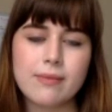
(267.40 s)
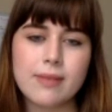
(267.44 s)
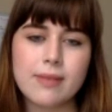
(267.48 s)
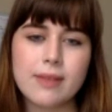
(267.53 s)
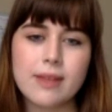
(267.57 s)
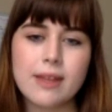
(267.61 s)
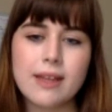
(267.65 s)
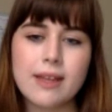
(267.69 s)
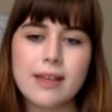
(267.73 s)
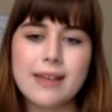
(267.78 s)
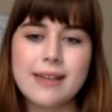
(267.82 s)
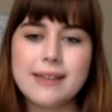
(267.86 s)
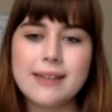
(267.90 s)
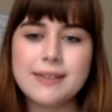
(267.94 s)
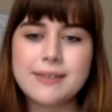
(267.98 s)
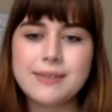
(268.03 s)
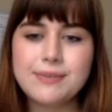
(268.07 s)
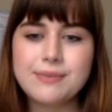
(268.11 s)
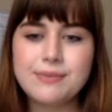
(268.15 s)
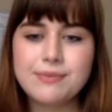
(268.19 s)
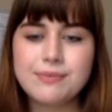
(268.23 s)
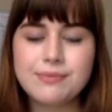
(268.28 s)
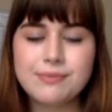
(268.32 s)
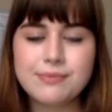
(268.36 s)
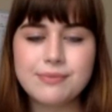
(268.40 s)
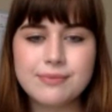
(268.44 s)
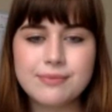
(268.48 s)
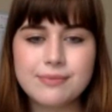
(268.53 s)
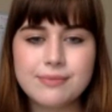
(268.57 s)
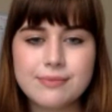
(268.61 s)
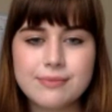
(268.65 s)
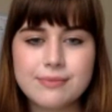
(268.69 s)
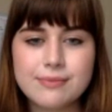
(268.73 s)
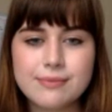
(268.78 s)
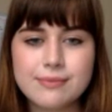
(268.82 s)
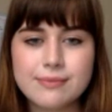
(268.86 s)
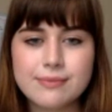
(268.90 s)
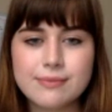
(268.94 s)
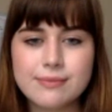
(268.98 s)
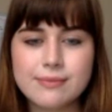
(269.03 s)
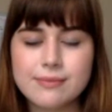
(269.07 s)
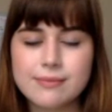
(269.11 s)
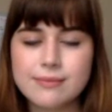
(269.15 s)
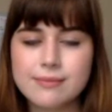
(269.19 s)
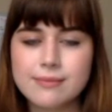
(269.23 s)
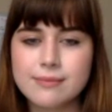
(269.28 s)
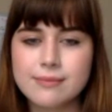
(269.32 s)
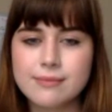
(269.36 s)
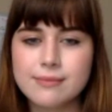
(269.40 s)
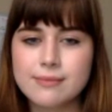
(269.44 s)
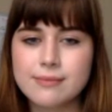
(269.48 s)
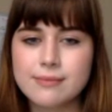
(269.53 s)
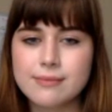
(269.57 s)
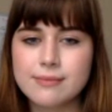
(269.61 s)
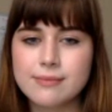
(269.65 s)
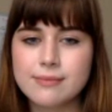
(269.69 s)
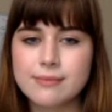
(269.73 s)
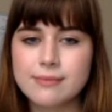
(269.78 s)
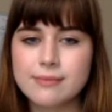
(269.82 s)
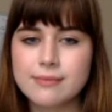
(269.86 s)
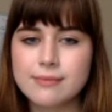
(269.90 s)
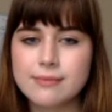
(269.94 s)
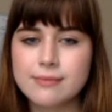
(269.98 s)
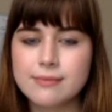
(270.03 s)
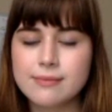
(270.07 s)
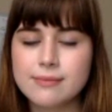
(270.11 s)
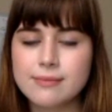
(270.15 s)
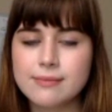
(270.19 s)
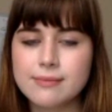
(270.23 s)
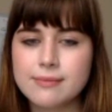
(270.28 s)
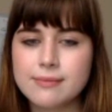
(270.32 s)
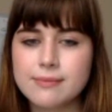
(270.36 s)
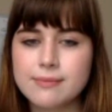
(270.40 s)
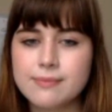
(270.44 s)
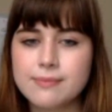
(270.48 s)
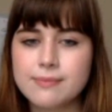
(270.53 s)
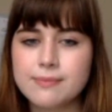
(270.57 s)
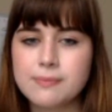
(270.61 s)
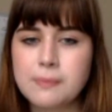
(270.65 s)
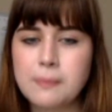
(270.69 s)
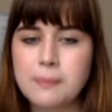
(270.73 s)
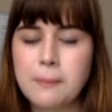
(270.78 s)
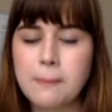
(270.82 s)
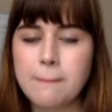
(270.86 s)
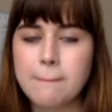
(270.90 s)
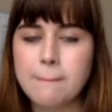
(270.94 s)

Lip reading: [no speech]